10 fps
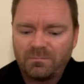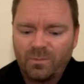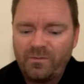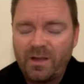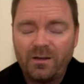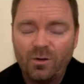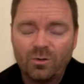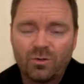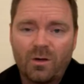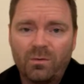we've had no
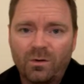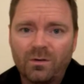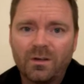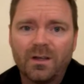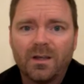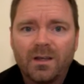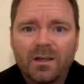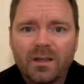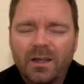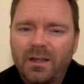trouble
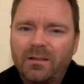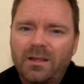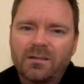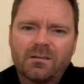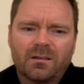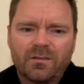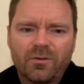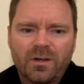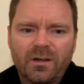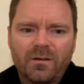getting things
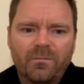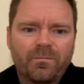delivered here.